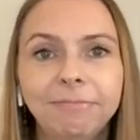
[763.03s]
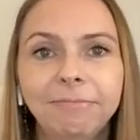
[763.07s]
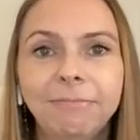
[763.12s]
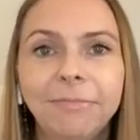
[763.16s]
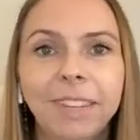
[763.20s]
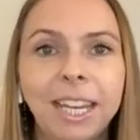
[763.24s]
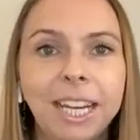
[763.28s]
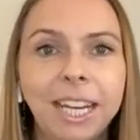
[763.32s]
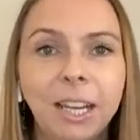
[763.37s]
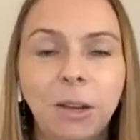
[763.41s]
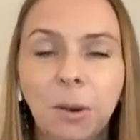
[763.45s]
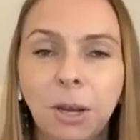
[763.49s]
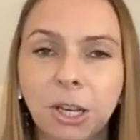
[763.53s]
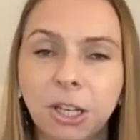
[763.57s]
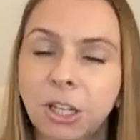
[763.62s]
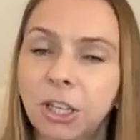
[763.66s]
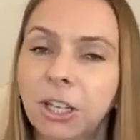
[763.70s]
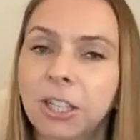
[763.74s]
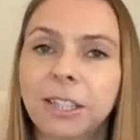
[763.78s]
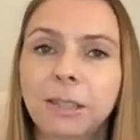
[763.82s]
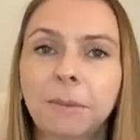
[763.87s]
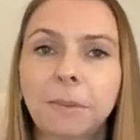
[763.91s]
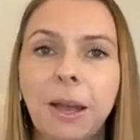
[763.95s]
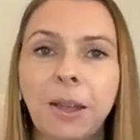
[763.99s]
Any
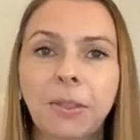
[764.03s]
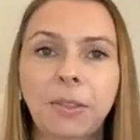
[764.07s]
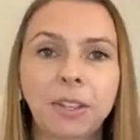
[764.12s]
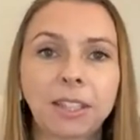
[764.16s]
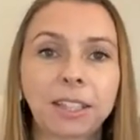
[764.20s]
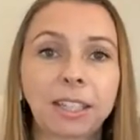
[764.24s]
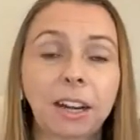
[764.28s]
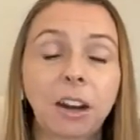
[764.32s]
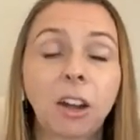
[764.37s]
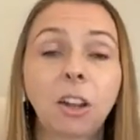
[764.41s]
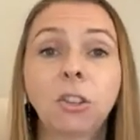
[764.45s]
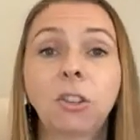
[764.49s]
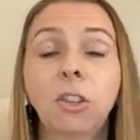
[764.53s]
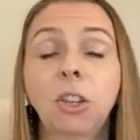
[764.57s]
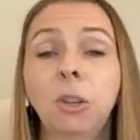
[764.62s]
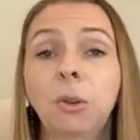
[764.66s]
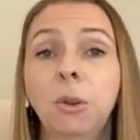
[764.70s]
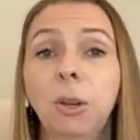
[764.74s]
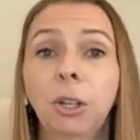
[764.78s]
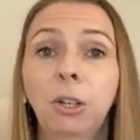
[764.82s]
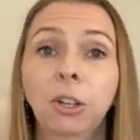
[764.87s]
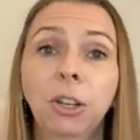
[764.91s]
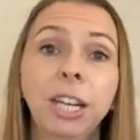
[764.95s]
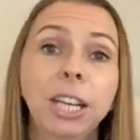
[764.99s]
questions about this at all? Do you
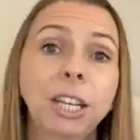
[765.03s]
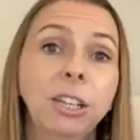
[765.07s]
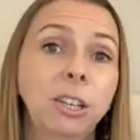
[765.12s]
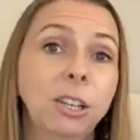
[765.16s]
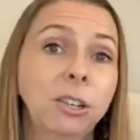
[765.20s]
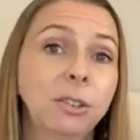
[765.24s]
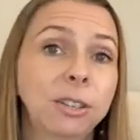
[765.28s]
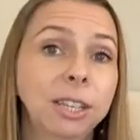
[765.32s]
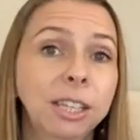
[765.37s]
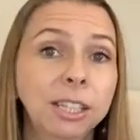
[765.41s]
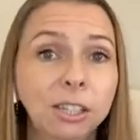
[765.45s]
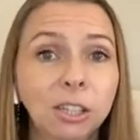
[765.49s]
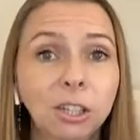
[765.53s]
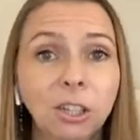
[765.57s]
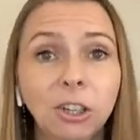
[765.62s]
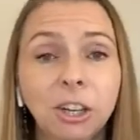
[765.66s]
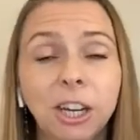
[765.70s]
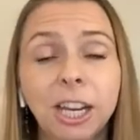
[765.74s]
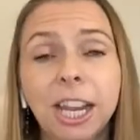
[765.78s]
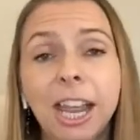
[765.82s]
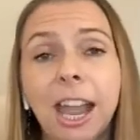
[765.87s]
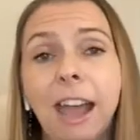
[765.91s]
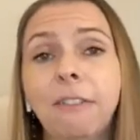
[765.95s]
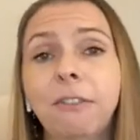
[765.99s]
agree? Do you
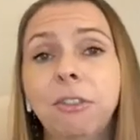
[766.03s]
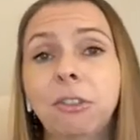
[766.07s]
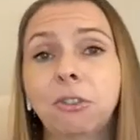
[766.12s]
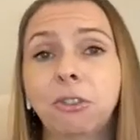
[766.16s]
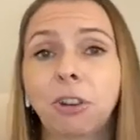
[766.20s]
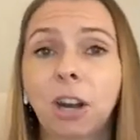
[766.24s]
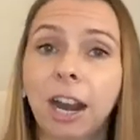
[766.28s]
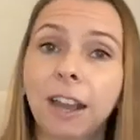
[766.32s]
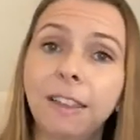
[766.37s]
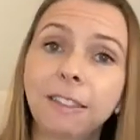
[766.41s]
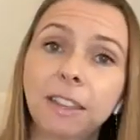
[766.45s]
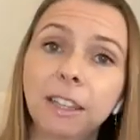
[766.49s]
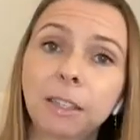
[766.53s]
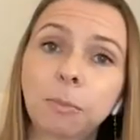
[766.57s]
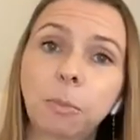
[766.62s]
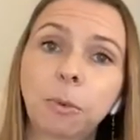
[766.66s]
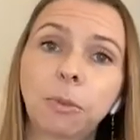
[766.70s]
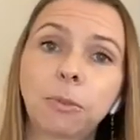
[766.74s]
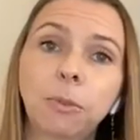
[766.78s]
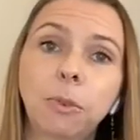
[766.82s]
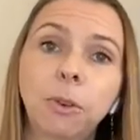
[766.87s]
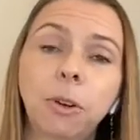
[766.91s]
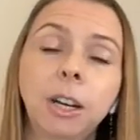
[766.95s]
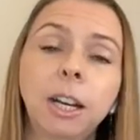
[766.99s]
disagree? Have you tried this
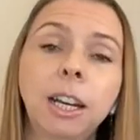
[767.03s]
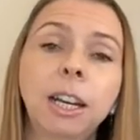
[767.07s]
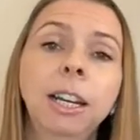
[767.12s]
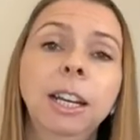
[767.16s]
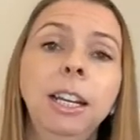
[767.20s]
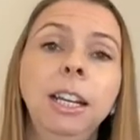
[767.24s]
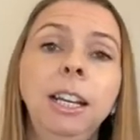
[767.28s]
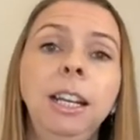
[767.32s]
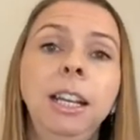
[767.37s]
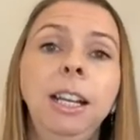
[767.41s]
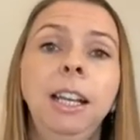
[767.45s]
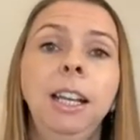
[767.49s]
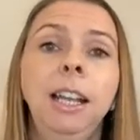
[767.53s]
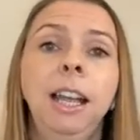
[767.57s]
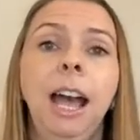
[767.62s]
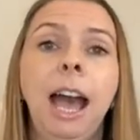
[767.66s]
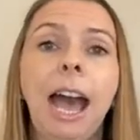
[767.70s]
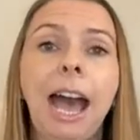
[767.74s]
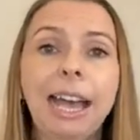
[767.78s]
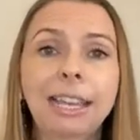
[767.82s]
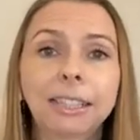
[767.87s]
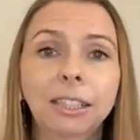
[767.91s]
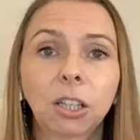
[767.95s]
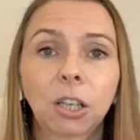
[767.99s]
before?
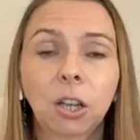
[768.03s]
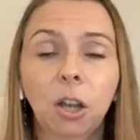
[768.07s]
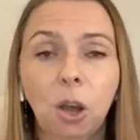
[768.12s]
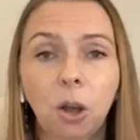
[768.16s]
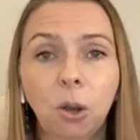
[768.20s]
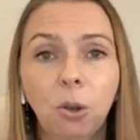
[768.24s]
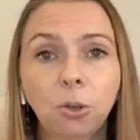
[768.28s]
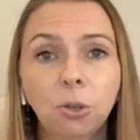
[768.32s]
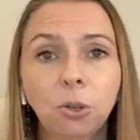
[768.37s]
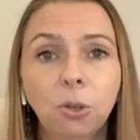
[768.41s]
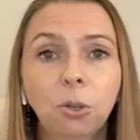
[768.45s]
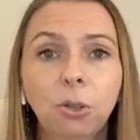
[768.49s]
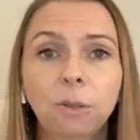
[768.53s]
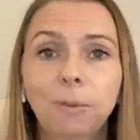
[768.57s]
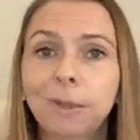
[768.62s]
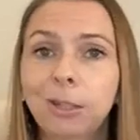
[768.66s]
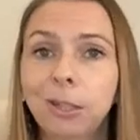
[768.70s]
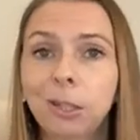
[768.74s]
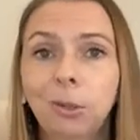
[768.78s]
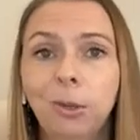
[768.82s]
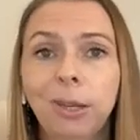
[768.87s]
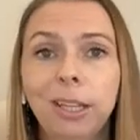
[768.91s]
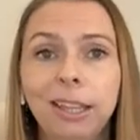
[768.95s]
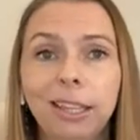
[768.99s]
As a coach who's been
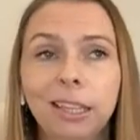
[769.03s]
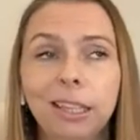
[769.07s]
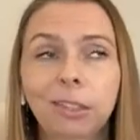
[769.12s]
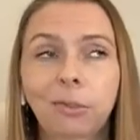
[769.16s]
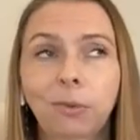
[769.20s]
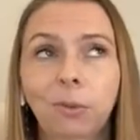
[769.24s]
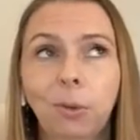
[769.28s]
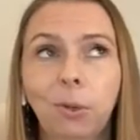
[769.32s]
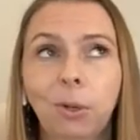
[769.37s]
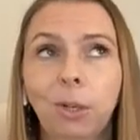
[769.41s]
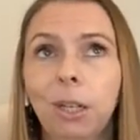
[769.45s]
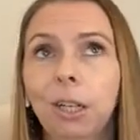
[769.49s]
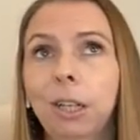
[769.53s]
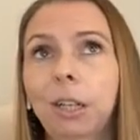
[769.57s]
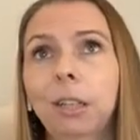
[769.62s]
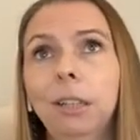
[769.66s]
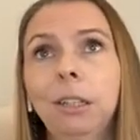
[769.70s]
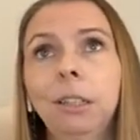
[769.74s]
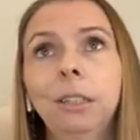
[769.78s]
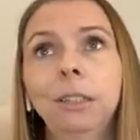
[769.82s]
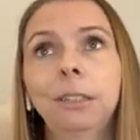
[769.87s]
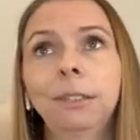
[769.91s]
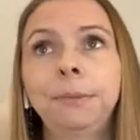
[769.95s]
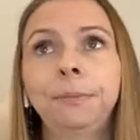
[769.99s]
doing this for
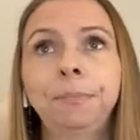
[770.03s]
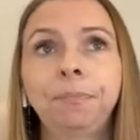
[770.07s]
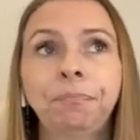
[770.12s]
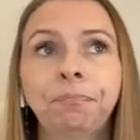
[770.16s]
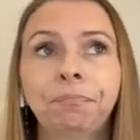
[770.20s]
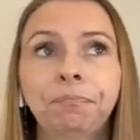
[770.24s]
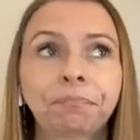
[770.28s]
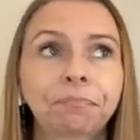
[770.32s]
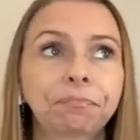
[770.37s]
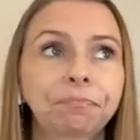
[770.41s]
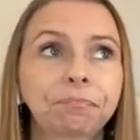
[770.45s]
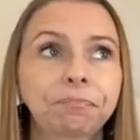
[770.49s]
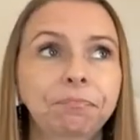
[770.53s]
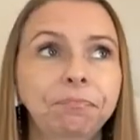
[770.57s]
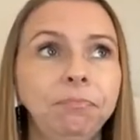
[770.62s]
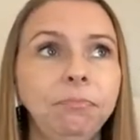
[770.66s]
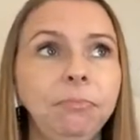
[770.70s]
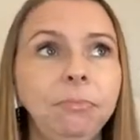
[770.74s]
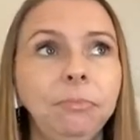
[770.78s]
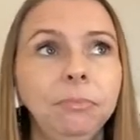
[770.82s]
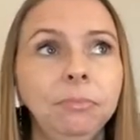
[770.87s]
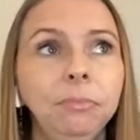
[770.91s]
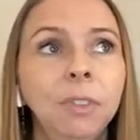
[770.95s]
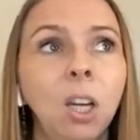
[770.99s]

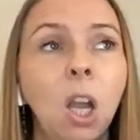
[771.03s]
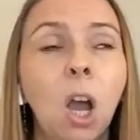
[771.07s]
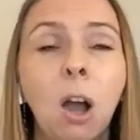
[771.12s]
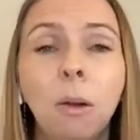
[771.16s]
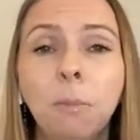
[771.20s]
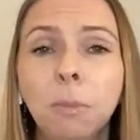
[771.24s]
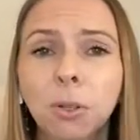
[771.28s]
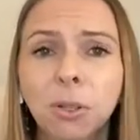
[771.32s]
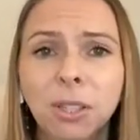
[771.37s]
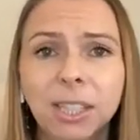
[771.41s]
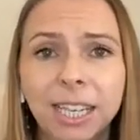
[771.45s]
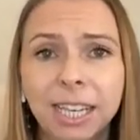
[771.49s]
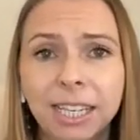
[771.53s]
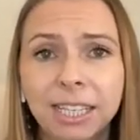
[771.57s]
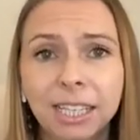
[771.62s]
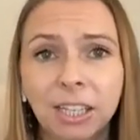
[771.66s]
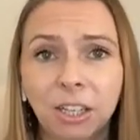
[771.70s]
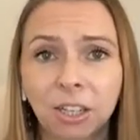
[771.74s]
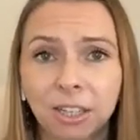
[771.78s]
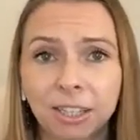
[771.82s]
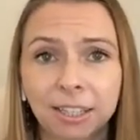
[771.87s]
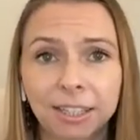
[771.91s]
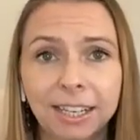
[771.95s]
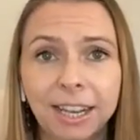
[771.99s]
almost 10
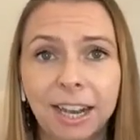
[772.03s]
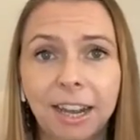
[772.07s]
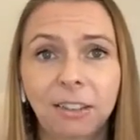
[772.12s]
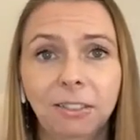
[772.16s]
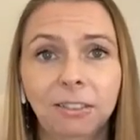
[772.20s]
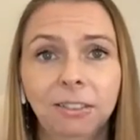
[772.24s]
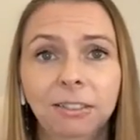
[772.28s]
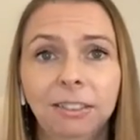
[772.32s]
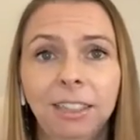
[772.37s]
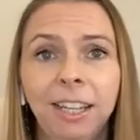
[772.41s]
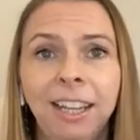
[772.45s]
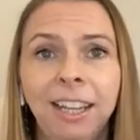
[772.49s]
years now,